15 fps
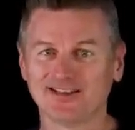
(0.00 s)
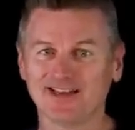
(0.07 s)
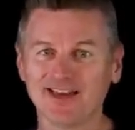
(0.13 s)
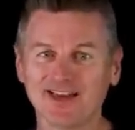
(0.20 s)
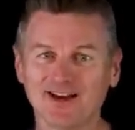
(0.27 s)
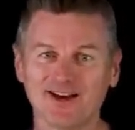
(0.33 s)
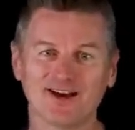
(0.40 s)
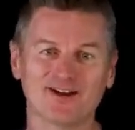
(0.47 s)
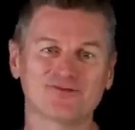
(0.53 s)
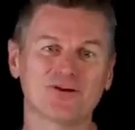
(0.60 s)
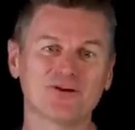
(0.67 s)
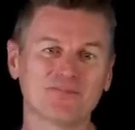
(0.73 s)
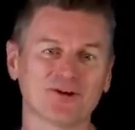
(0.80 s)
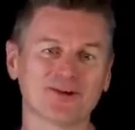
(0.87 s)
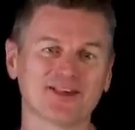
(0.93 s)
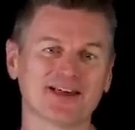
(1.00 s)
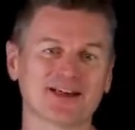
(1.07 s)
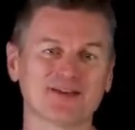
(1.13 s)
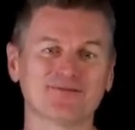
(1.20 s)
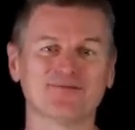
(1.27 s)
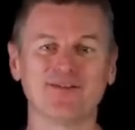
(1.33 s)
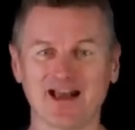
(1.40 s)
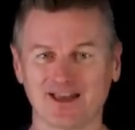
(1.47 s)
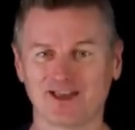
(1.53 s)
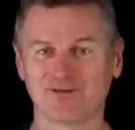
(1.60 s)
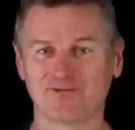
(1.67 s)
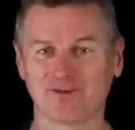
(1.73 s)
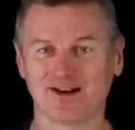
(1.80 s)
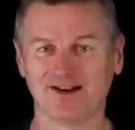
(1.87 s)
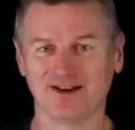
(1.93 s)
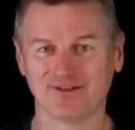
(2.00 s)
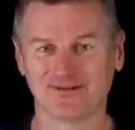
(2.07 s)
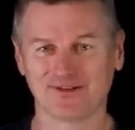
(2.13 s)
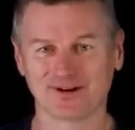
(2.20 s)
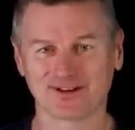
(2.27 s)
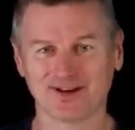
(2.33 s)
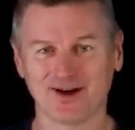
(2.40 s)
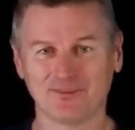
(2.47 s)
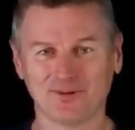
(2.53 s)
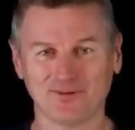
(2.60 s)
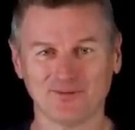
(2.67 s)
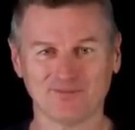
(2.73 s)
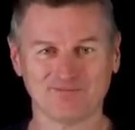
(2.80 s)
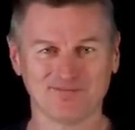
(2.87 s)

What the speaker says: take a robotic vacuum cleaner, for example.